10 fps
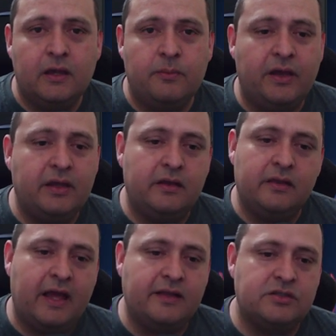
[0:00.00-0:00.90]
But
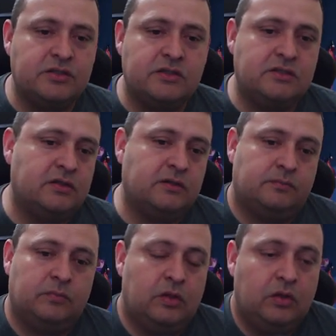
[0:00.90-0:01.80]
that's just
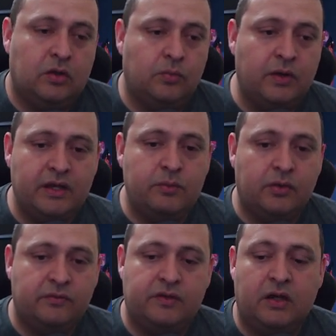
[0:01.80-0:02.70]
you know what he would
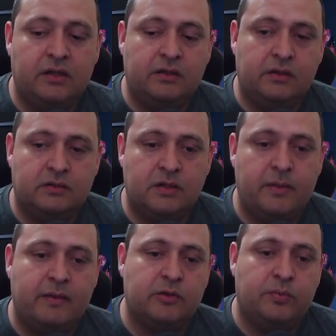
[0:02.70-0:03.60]
have done to
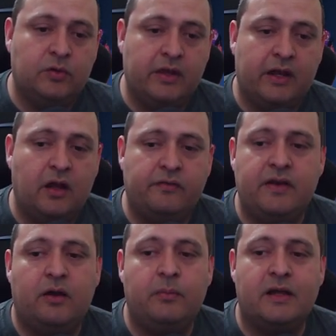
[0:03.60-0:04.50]
be able to pull that off.
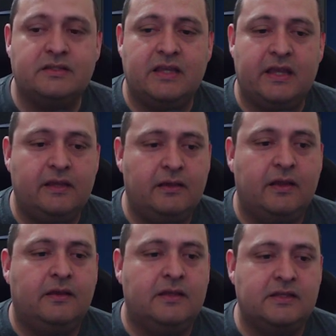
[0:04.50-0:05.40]
Now I'm not saying
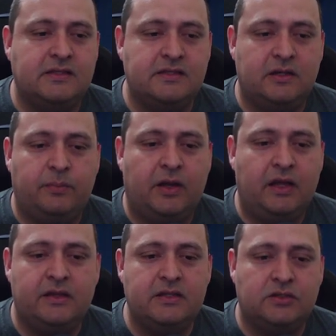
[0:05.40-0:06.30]
this isn't a
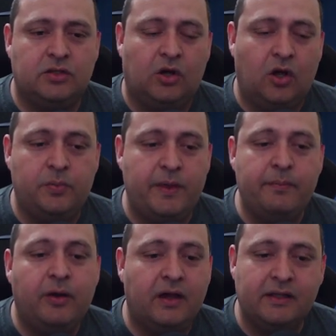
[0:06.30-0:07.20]
bot; these could all be
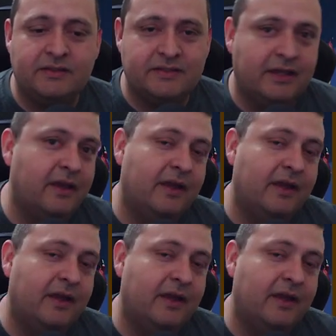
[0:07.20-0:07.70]
bots.